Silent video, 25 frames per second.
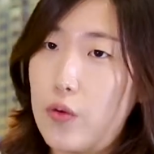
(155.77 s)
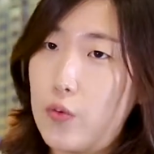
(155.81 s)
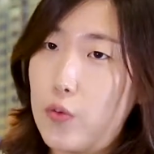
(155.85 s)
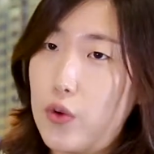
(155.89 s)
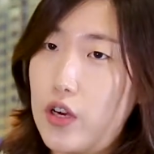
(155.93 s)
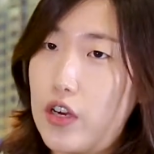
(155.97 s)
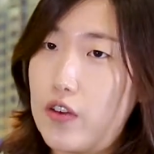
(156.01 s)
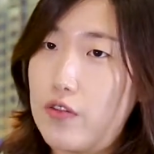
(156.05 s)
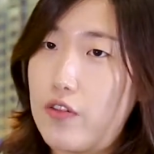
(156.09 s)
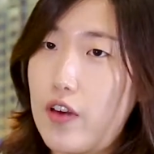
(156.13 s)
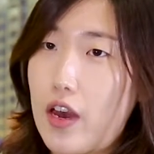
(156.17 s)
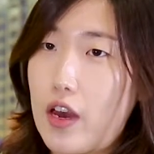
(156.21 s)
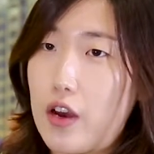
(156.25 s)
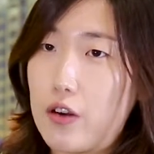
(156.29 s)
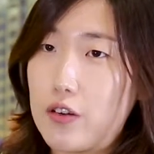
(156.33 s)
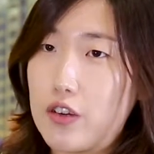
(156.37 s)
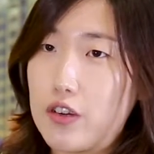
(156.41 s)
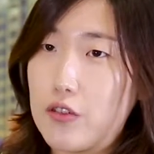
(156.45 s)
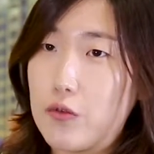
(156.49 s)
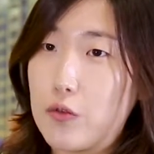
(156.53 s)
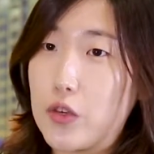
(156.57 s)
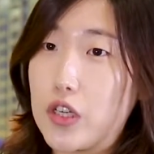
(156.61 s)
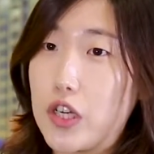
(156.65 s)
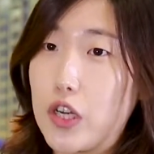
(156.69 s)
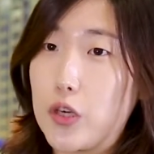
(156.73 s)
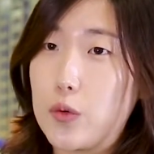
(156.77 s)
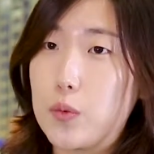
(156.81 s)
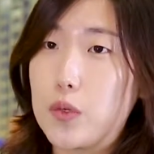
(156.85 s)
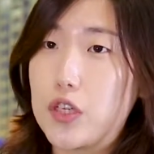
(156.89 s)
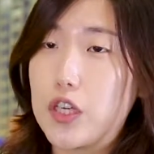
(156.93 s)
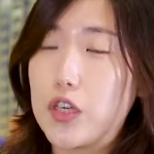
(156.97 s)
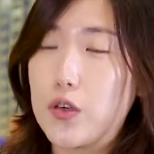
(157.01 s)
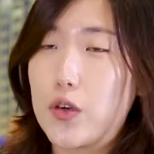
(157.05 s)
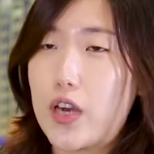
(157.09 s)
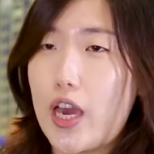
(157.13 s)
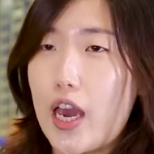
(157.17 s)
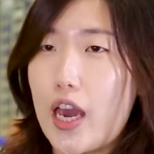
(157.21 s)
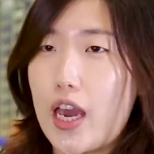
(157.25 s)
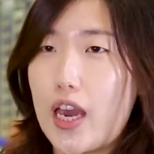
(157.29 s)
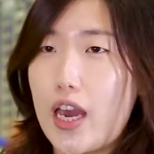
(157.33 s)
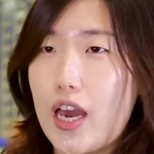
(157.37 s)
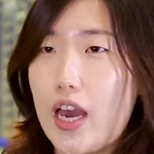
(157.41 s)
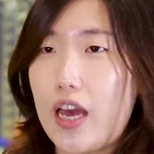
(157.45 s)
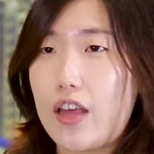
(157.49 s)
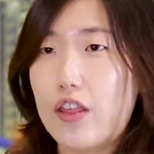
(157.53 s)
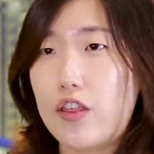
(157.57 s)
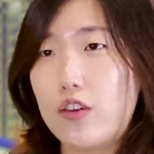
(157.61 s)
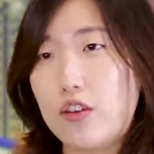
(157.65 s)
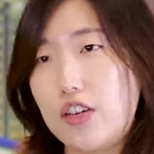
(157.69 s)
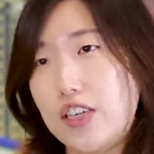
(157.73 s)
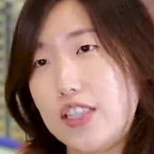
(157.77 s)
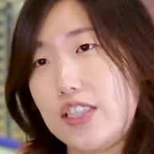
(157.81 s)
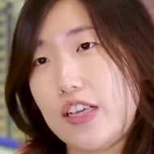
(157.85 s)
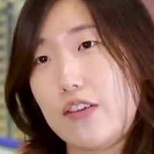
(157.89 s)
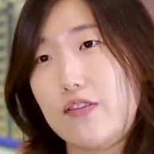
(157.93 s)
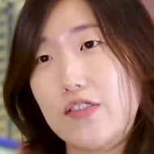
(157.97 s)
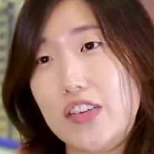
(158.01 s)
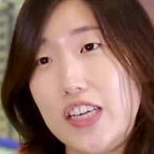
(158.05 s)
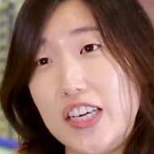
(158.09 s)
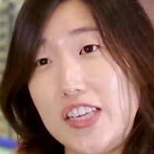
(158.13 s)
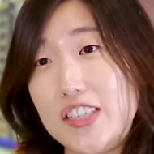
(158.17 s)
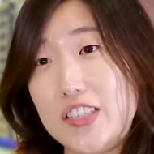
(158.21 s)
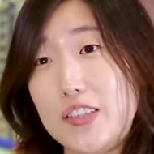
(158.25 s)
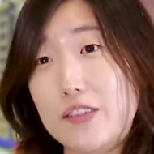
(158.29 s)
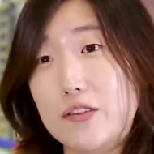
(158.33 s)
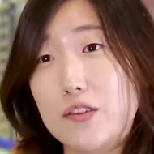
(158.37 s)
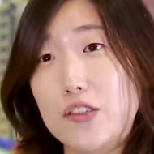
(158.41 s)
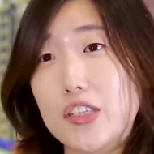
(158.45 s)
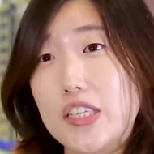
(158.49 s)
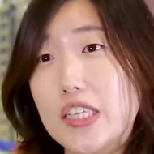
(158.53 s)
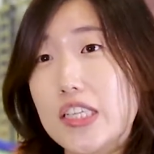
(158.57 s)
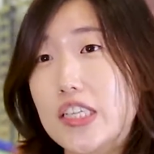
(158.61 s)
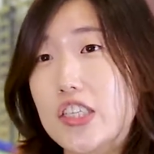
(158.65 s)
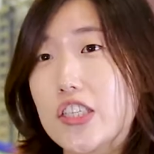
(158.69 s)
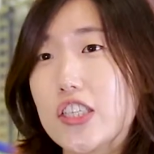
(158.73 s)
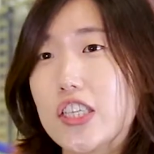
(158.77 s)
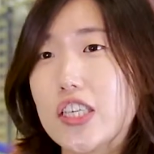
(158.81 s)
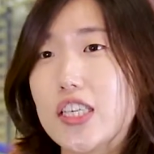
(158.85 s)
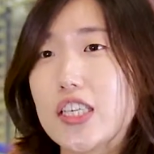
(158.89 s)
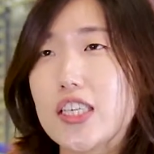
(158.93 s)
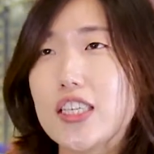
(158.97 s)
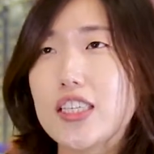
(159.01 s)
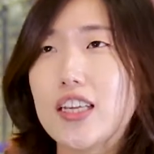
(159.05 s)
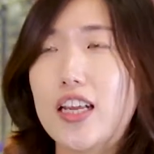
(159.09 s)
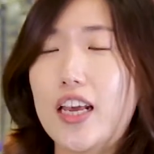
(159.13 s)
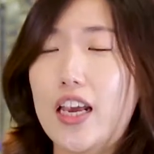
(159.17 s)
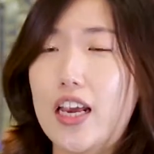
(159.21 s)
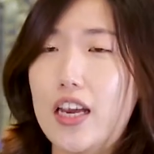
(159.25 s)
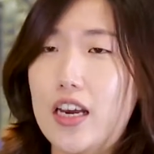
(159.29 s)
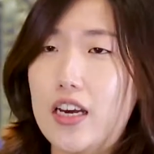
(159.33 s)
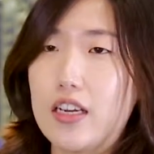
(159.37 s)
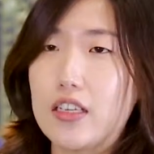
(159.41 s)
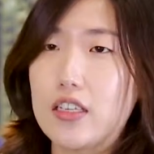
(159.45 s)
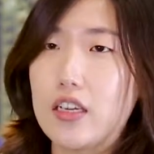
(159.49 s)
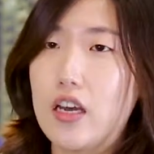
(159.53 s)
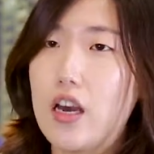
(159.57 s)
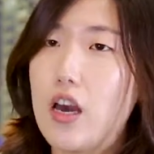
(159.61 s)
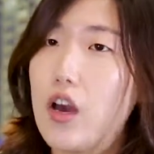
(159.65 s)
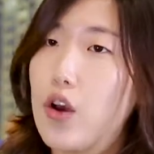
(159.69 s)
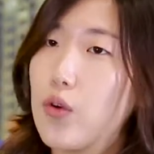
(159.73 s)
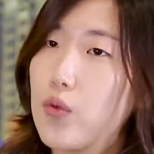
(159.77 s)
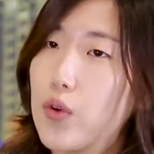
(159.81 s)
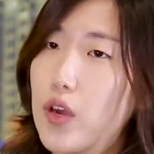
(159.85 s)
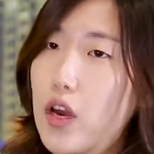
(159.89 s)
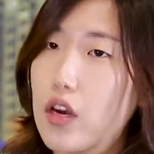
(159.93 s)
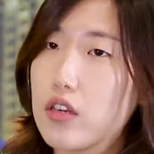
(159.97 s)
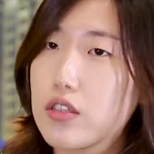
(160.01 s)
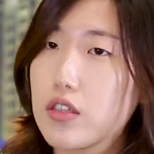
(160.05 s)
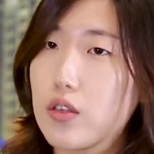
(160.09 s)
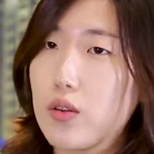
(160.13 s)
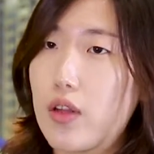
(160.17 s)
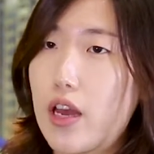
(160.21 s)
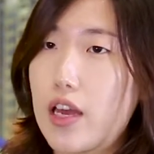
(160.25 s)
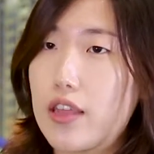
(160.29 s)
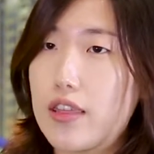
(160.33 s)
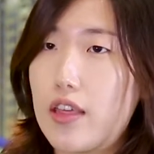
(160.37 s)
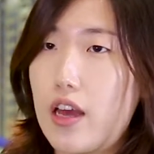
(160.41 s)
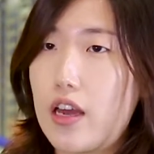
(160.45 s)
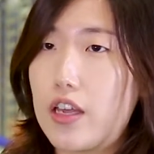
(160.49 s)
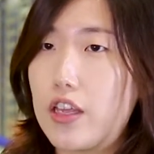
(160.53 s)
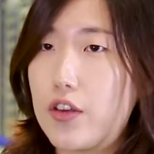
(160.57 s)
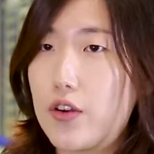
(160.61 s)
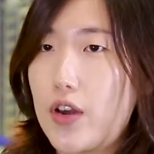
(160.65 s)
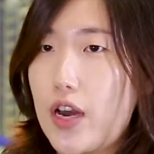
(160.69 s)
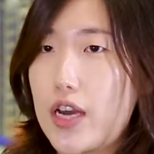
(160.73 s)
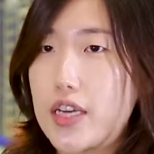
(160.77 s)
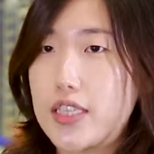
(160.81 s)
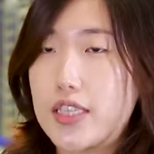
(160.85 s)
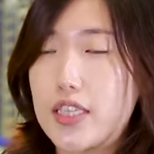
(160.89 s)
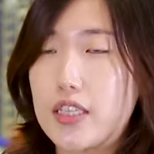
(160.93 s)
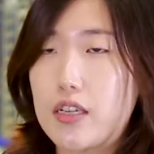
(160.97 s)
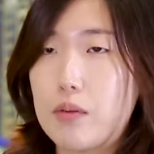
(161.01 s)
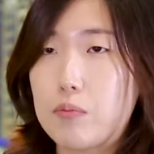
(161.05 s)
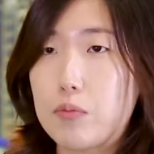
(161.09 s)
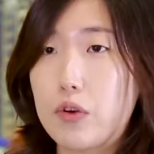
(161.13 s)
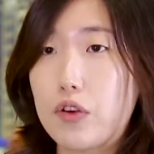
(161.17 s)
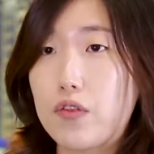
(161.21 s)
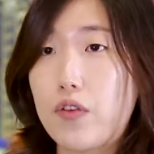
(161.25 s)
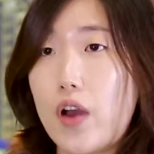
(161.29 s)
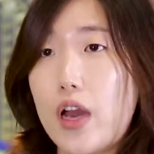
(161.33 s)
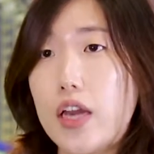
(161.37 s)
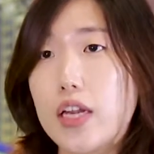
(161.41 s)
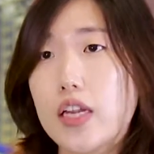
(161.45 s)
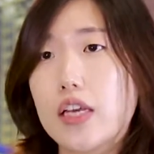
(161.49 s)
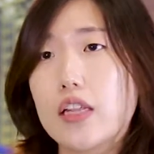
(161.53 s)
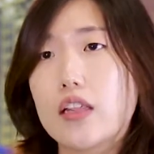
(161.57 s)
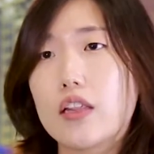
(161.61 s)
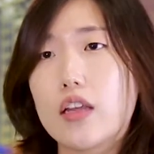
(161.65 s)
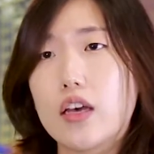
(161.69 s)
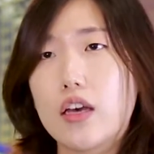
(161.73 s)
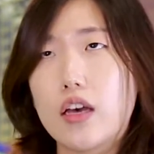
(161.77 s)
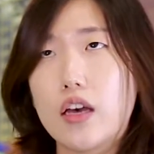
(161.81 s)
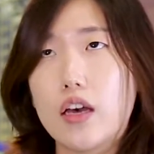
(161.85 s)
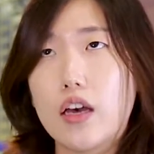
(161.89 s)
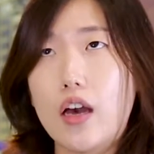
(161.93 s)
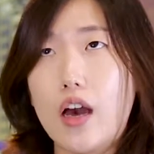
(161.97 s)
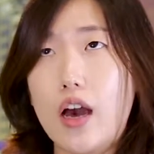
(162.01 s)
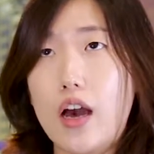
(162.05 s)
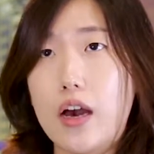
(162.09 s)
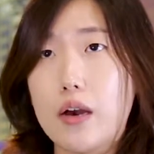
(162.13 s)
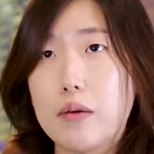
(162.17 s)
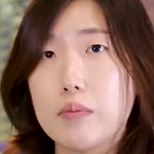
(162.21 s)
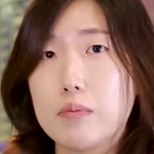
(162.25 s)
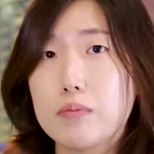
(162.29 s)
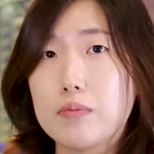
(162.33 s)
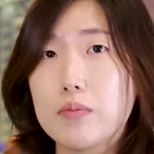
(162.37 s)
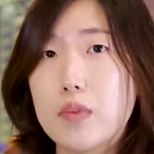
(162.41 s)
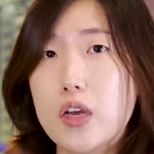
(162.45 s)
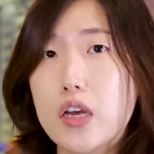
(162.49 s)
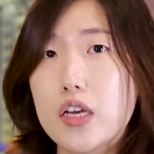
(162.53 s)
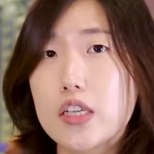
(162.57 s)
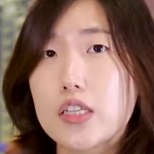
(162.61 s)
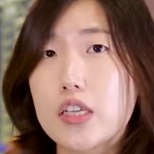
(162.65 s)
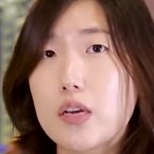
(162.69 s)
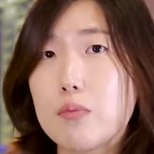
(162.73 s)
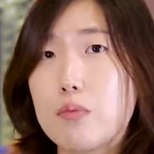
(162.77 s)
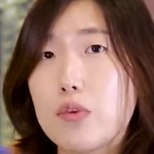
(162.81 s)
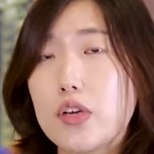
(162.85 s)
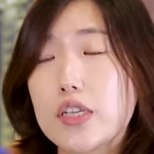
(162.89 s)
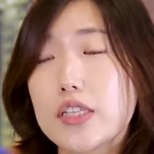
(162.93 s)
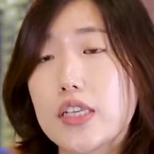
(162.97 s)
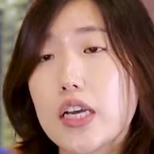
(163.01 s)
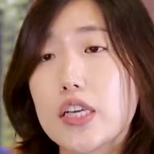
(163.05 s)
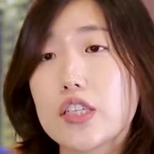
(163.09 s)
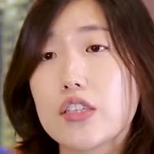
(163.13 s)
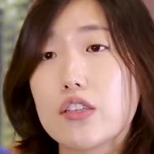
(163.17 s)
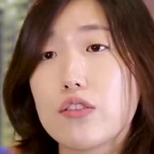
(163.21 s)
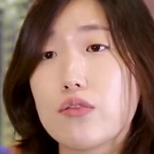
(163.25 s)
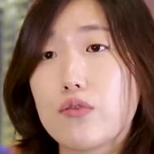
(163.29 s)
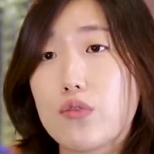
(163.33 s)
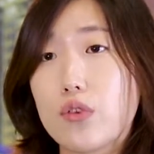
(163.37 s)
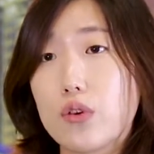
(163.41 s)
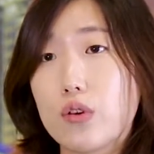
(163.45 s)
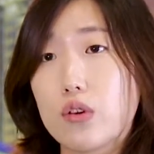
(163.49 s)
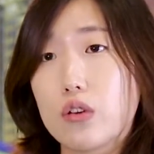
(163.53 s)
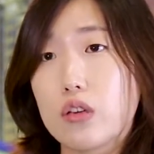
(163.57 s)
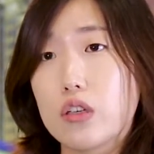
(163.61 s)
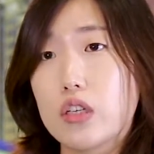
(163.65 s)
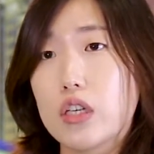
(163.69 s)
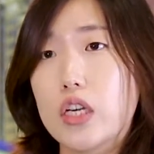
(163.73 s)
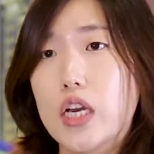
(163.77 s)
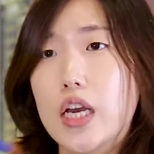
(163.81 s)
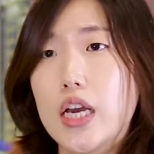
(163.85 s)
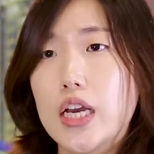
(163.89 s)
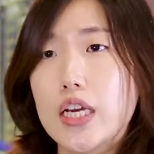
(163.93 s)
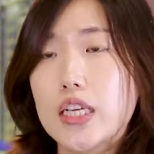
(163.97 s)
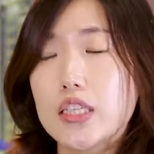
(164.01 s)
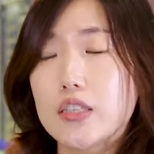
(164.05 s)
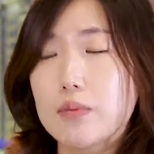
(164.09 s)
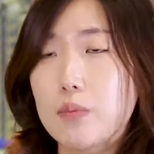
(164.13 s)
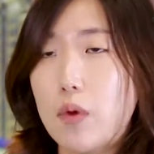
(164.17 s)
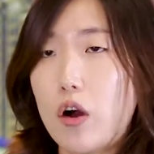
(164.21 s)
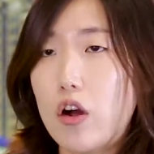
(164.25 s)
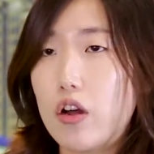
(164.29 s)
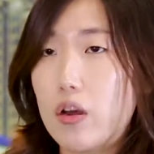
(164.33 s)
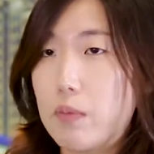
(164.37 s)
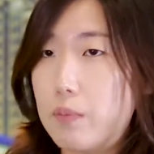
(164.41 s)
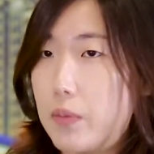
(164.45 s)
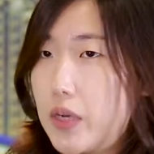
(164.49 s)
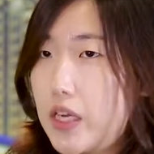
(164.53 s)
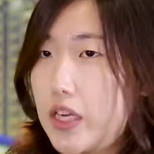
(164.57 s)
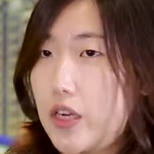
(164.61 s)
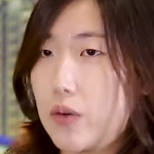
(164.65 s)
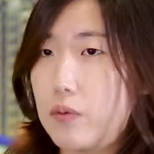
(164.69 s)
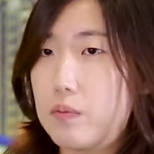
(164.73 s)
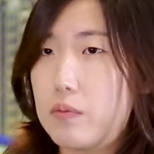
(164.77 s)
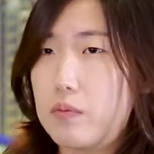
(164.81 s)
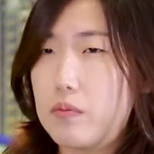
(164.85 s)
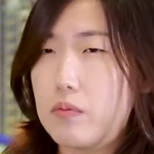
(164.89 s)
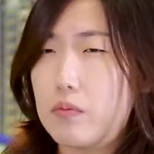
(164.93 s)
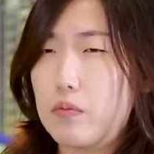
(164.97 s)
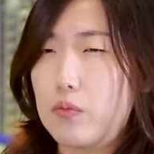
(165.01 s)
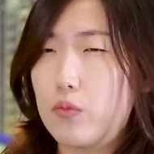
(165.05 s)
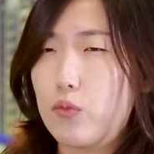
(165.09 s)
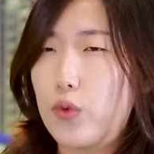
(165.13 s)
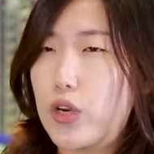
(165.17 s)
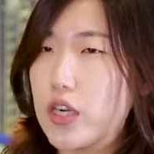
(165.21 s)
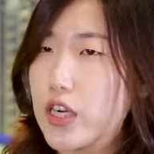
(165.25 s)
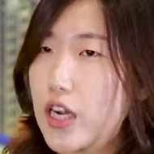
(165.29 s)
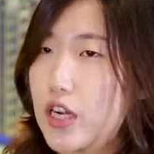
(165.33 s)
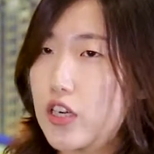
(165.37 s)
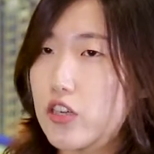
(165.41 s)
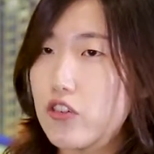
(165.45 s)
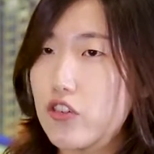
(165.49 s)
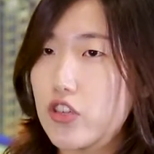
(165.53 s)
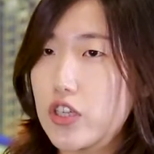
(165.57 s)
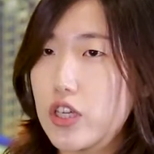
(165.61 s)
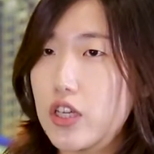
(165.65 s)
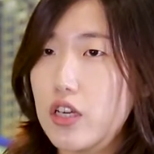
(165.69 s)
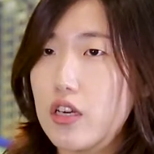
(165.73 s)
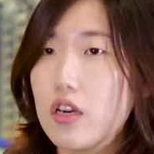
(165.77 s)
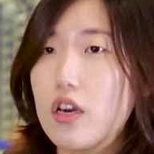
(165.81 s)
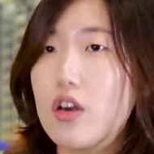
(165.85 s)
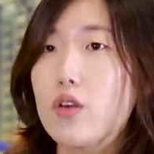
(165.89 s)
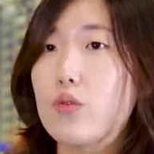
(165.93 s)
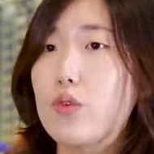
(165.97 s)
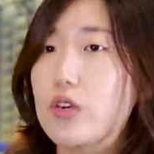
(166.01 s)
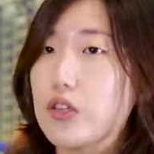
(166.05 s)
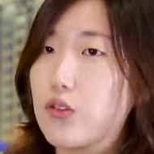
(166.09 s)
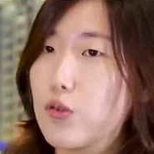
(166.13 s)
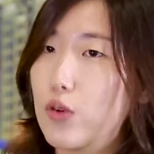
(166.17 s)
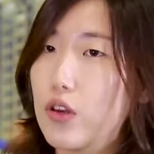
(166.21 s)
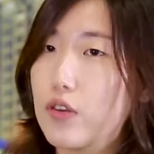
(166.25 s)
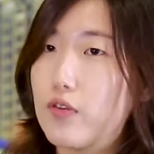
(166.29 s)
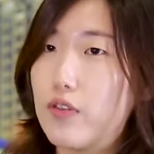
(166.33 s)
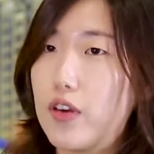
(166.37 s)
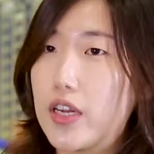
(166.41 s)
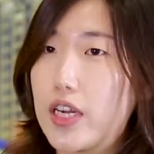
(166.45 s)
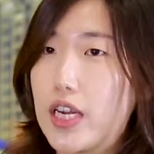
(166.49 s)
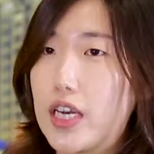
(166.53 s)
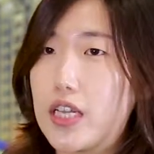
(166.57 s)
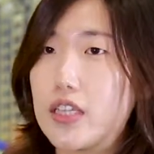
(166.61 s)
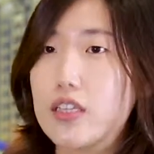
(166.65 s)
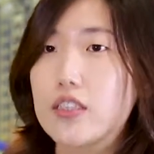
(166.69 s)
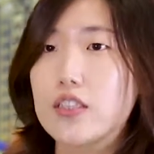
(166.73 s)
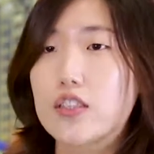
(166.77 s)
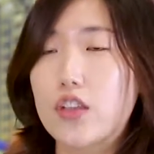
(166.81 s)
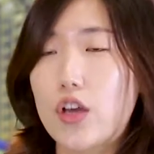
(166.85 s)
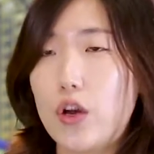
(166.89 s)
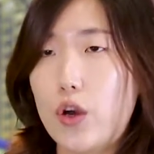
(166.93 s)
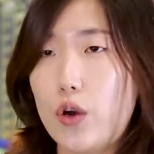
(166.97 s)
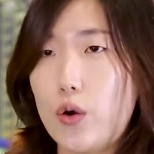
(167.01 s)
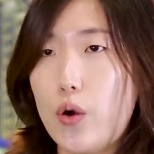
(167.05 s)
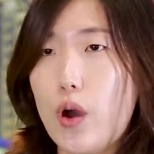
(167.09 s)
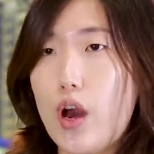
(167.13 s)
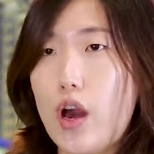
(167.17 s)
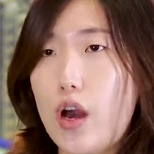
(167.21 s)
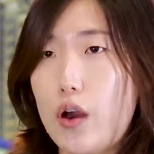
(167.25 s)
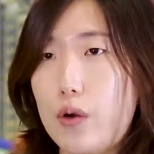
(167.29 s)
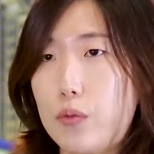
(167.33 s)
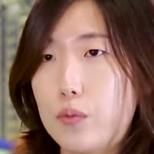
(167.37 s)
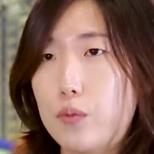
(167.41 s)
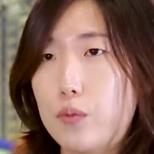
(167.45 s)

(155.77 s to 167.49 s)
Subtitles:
we found RenewableUK had 37 years of tradition, and we also like that you guys provided the separate section for small and medium wind energy, which we fit in, so